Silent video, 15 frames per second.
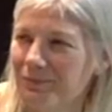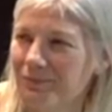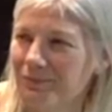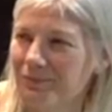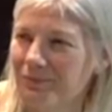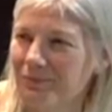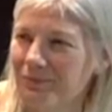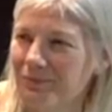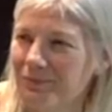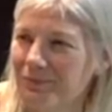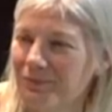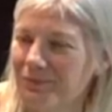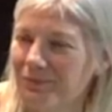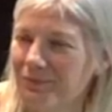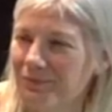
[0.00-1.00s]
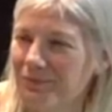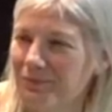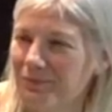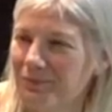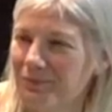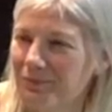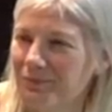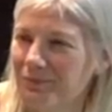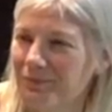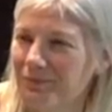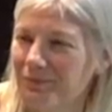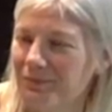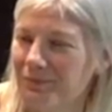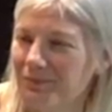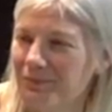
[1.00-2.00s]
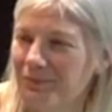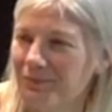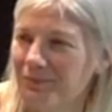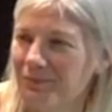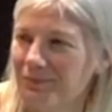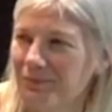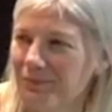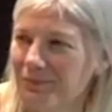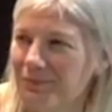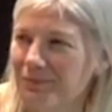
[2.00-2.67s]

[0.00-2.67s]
(not speaking)